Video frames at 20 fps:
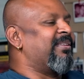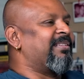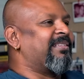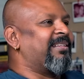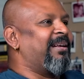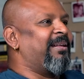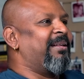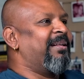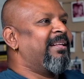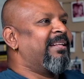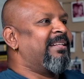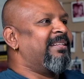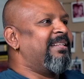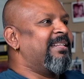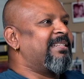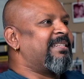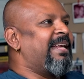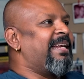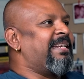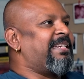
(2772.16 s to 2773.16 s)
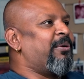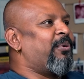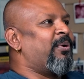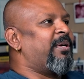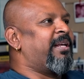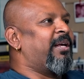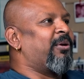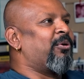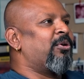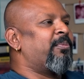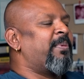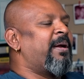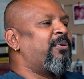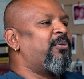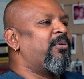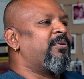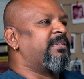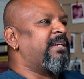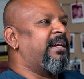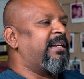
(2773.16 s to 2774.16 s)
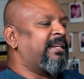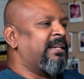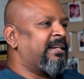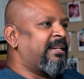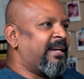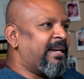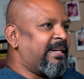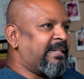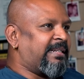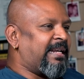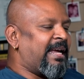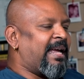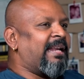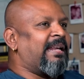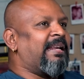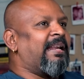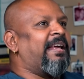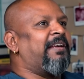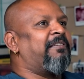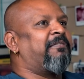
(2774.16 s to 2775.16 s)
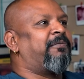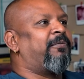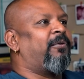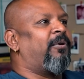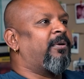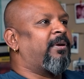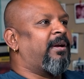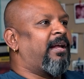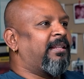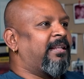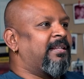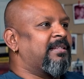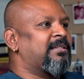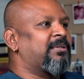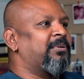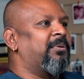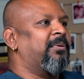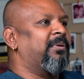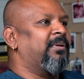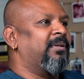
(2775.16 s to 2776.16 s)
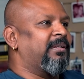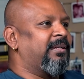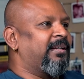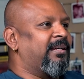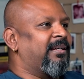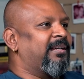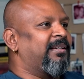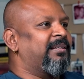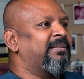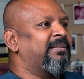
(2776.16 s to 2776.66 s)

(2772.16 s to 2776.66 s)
because this 81-year-old man who has dedicated her entire life for others. So yeah.